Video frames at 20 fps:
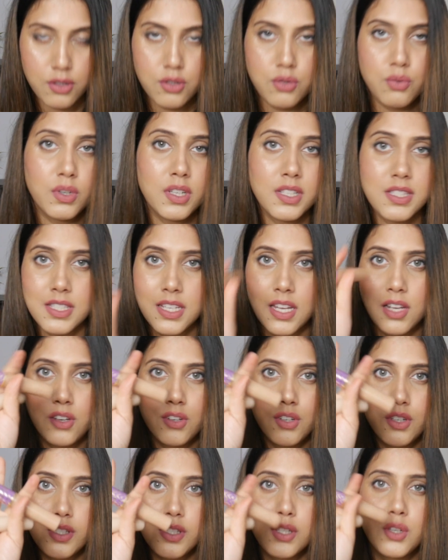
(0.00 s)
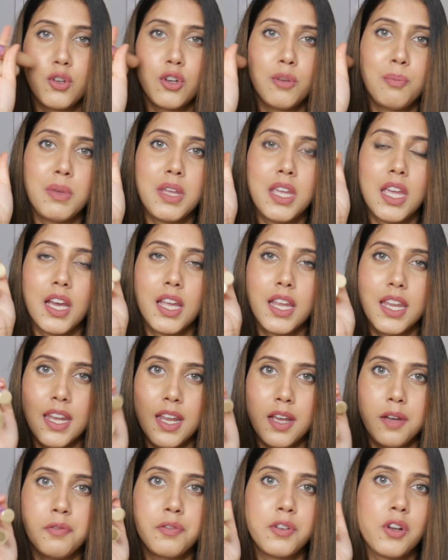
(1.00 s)
2 concealers could be
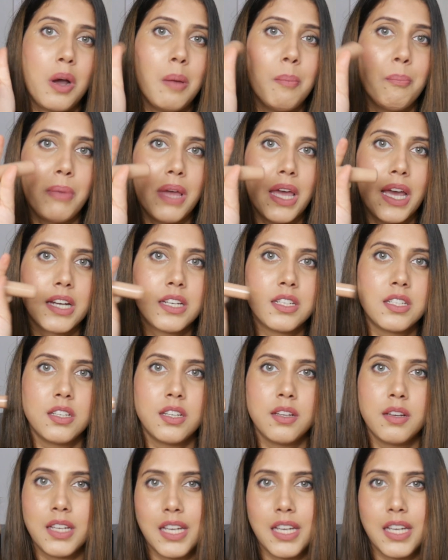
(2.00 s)
enough compact